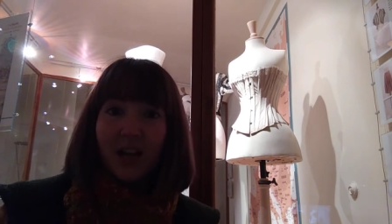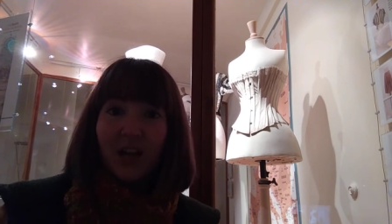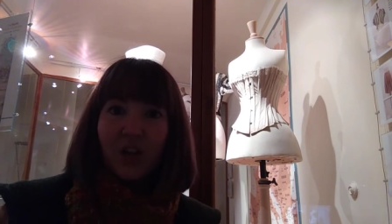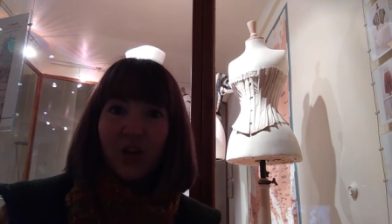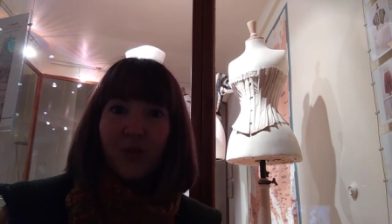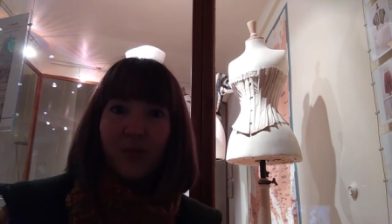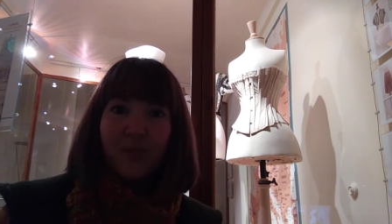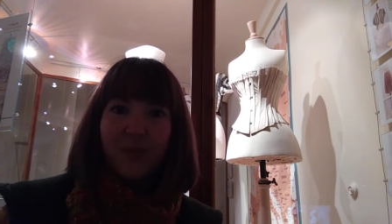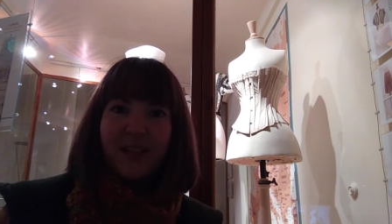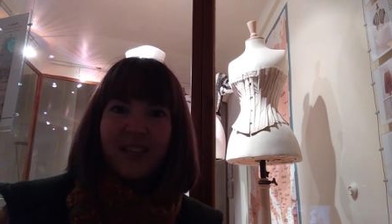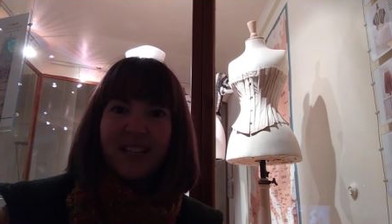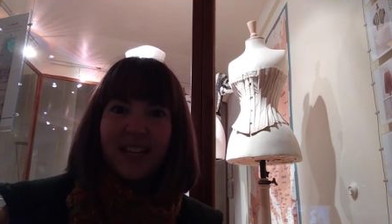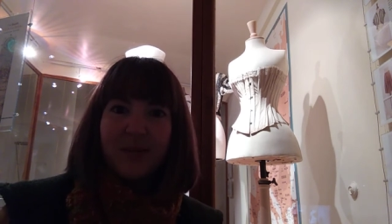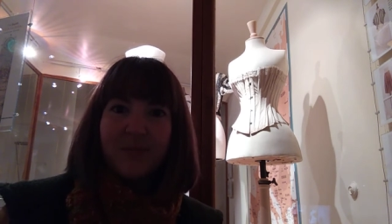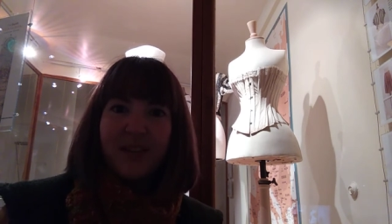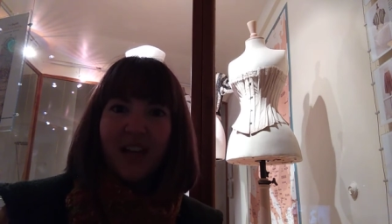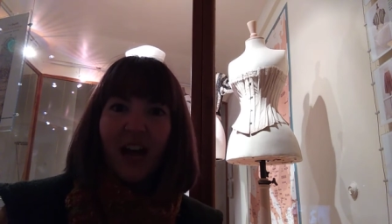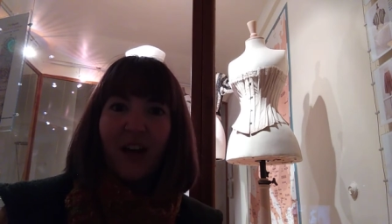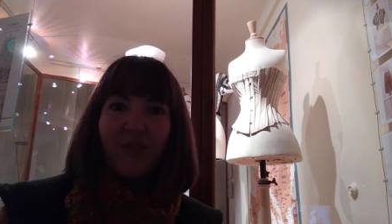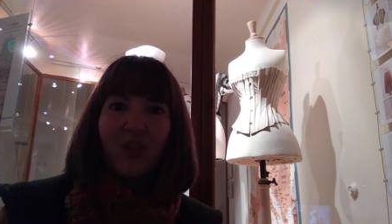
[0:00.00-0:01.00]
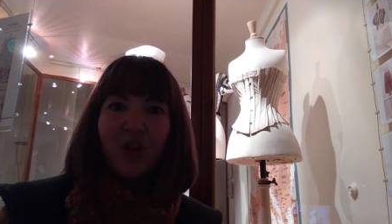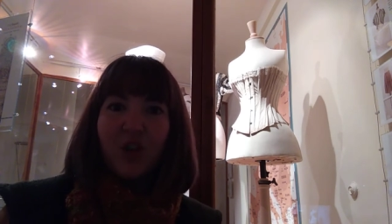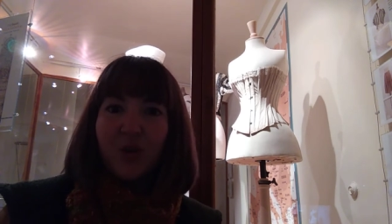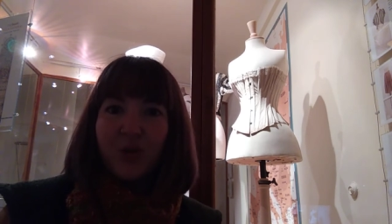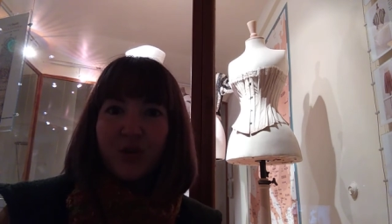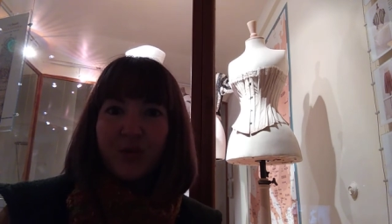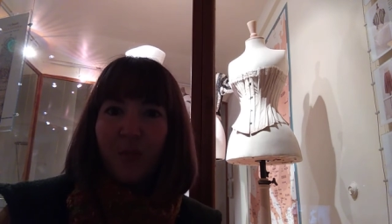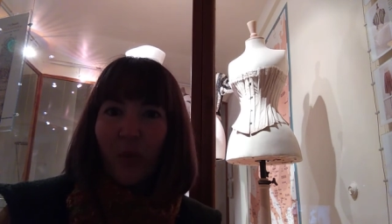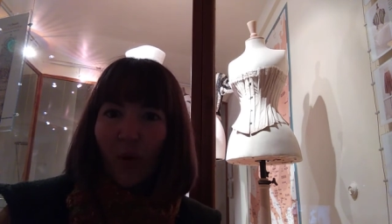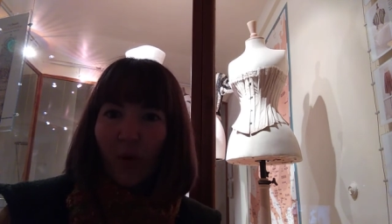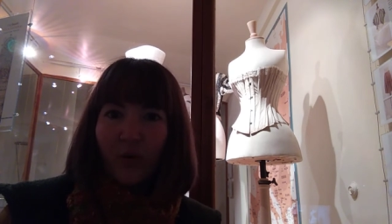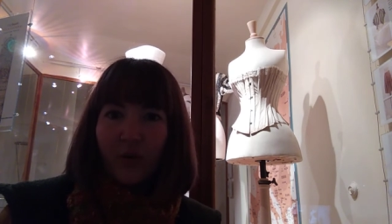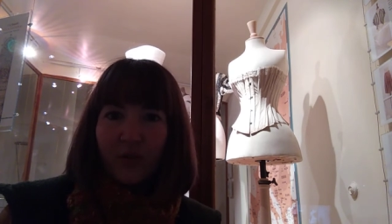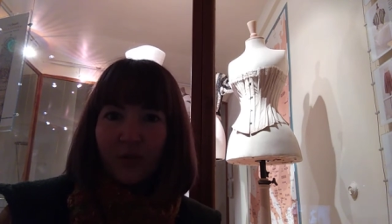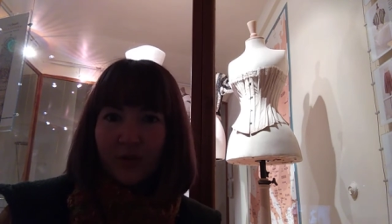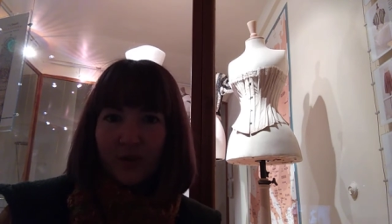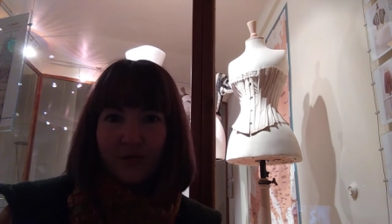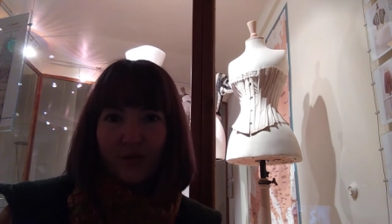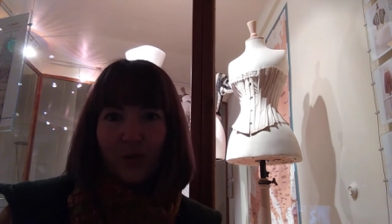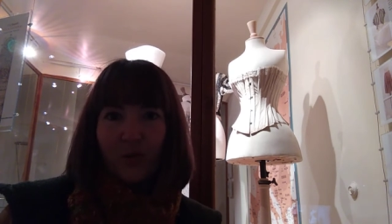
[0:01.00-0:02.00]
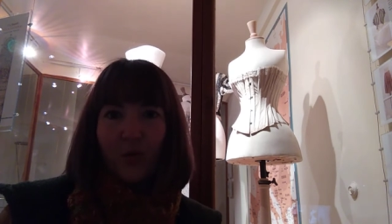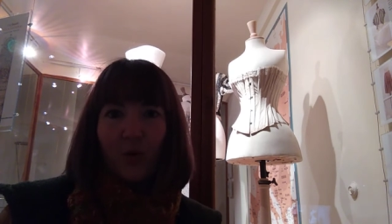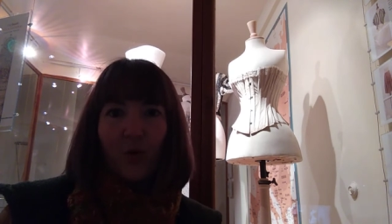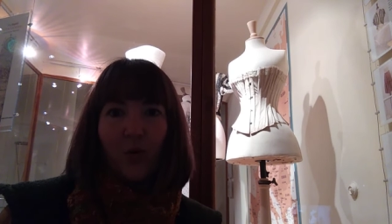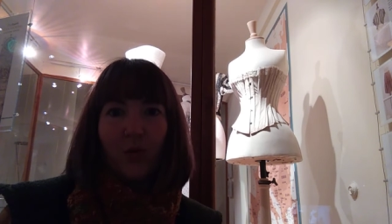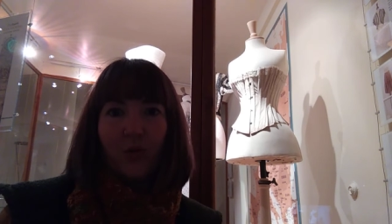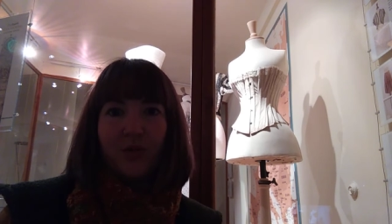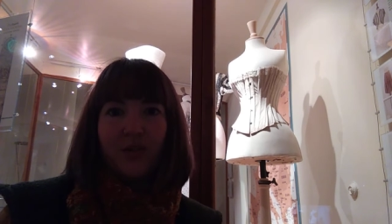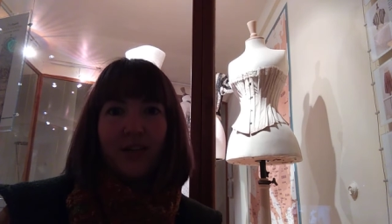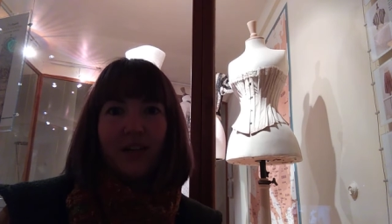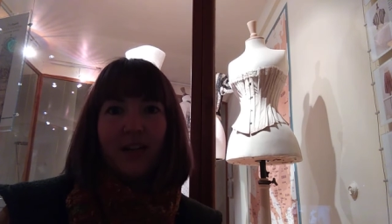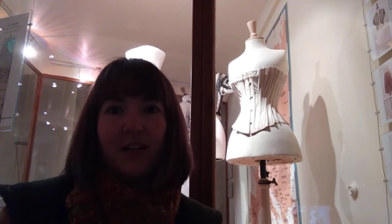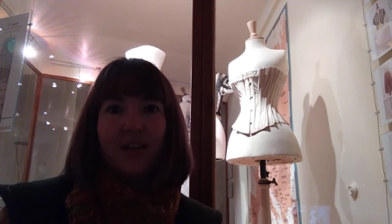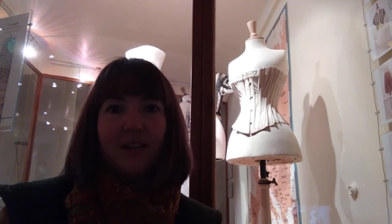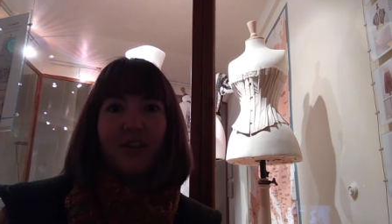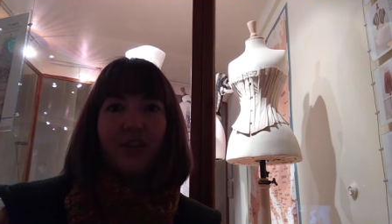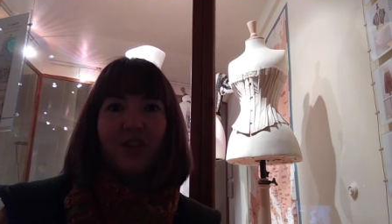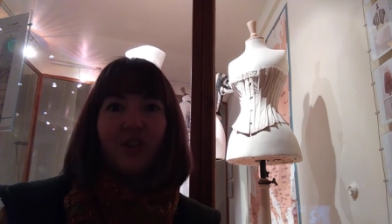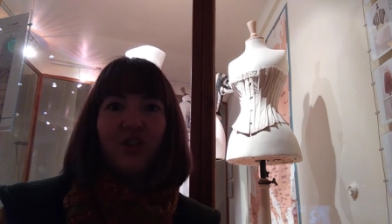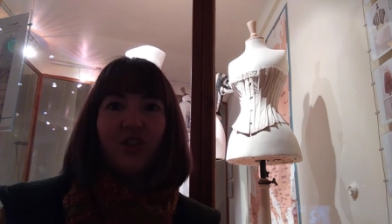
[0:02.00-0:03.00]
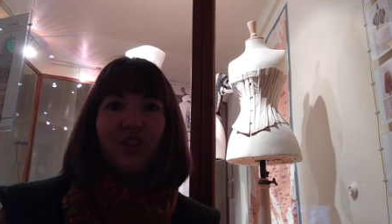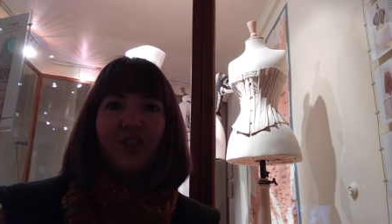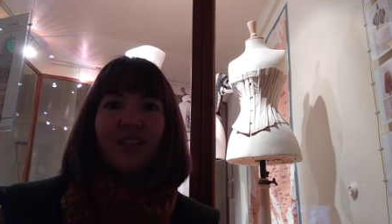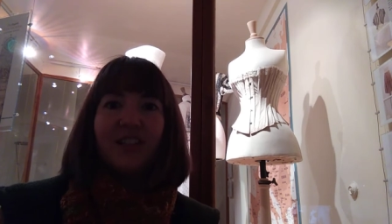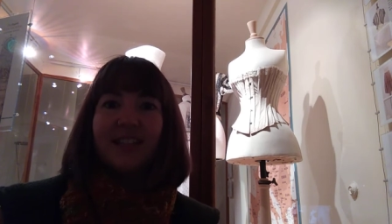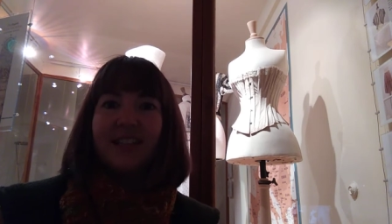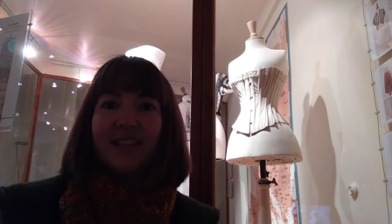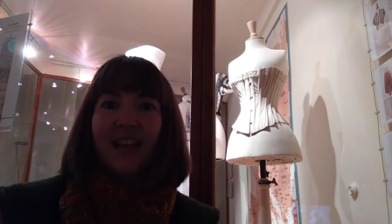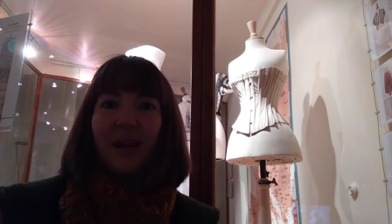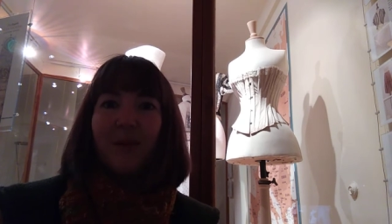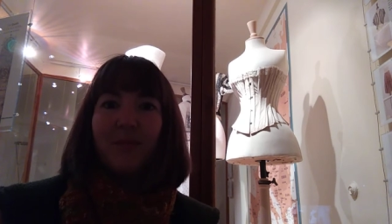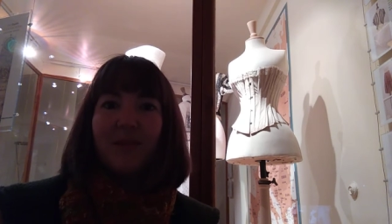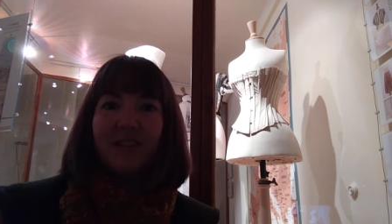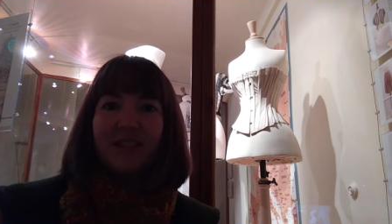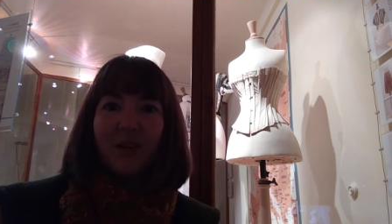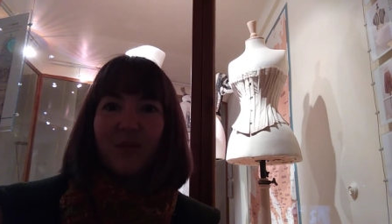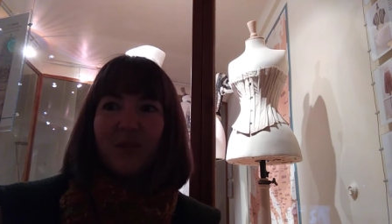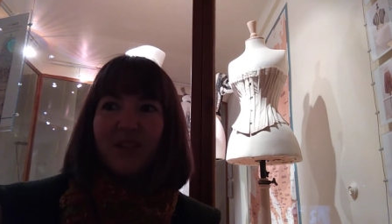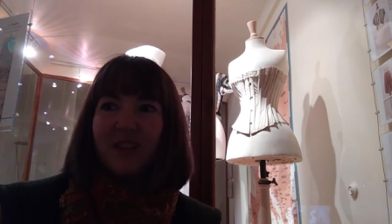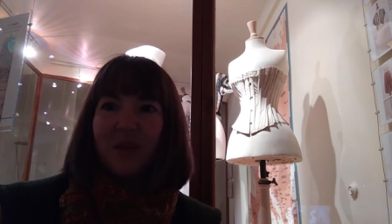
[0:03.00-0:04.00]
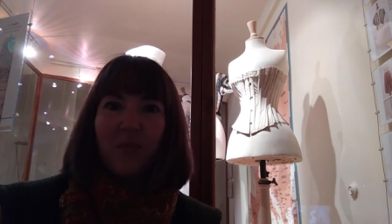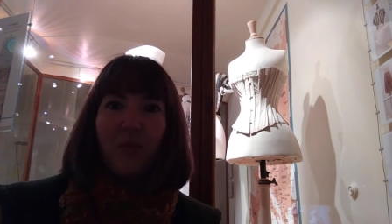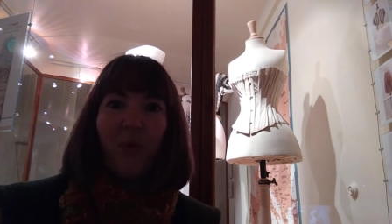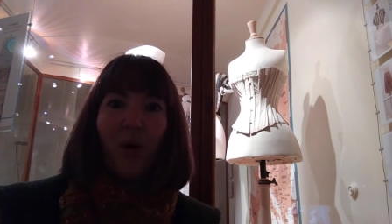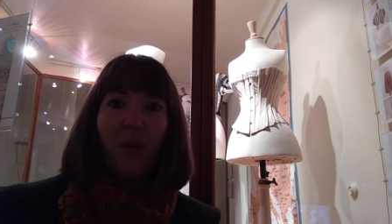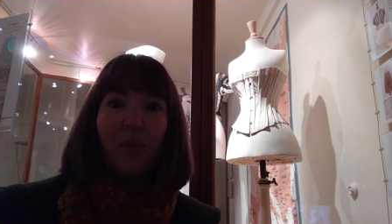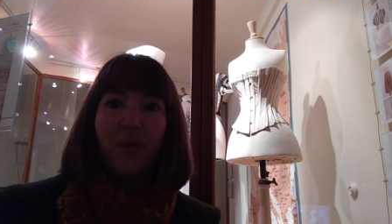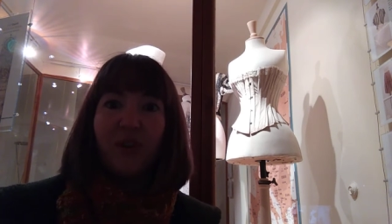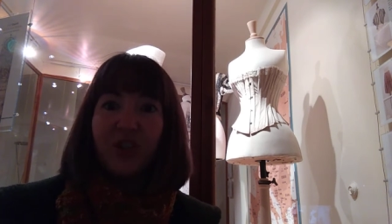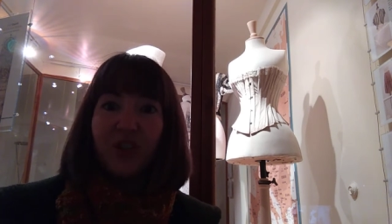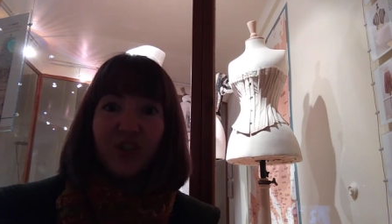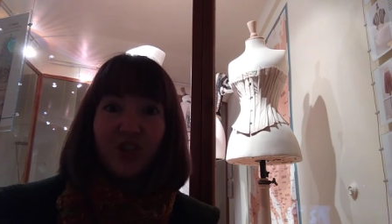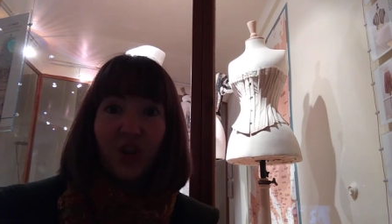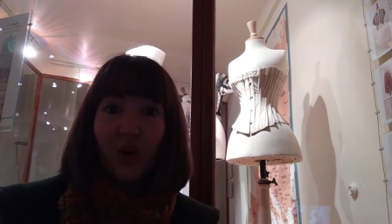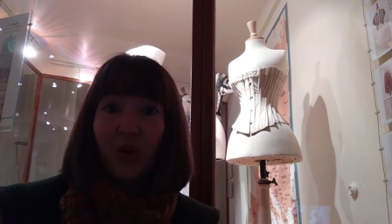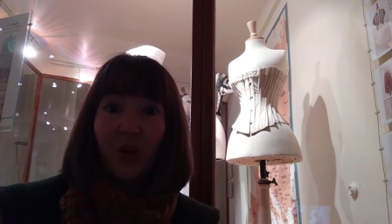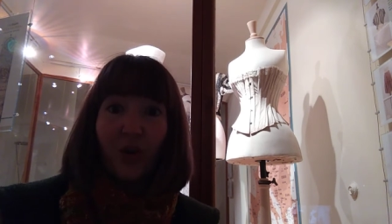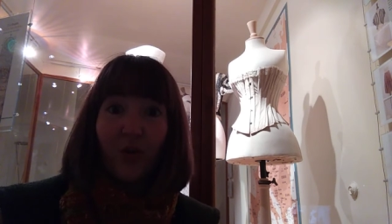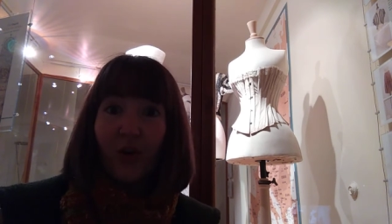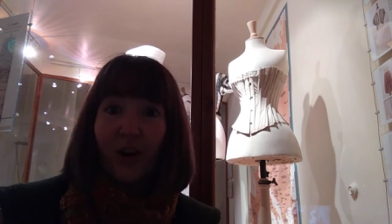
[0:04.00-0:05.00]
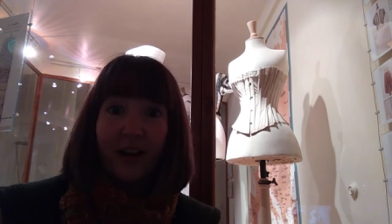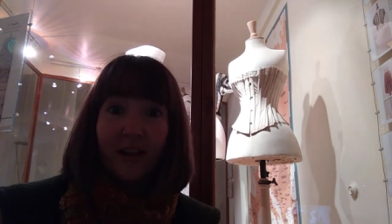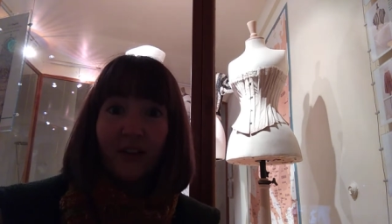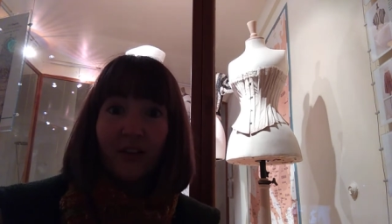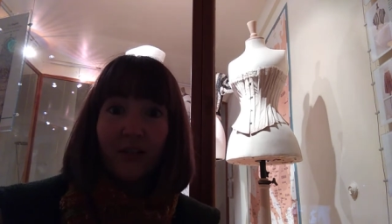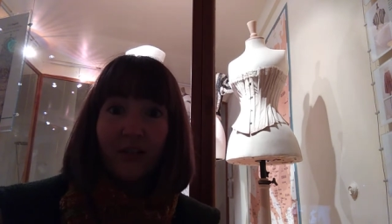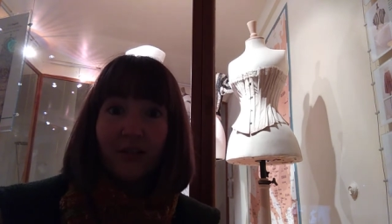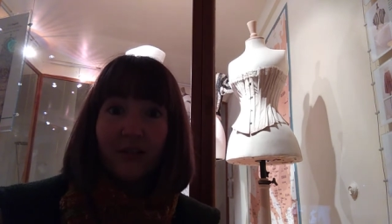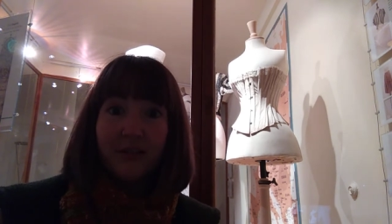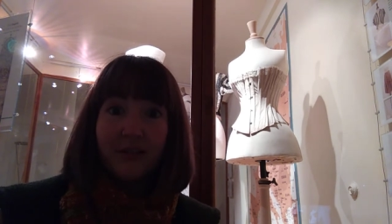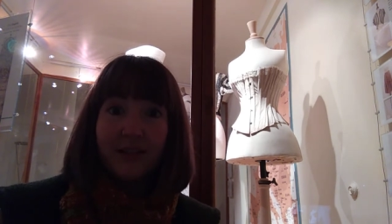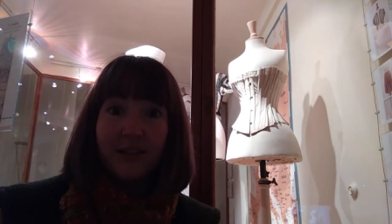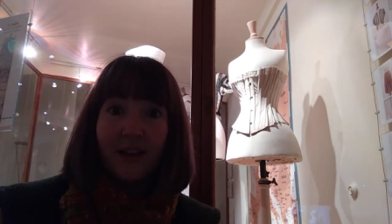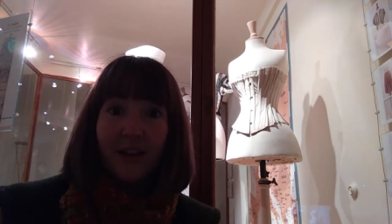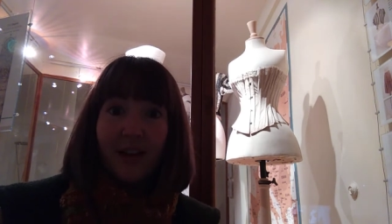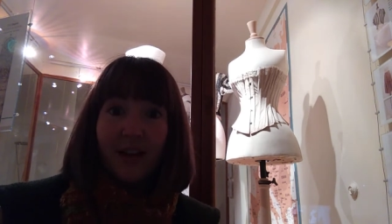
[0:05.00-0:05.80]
You'd be deemed to have loose morals if you were corsetless, just the same as it was improper to show your ankles.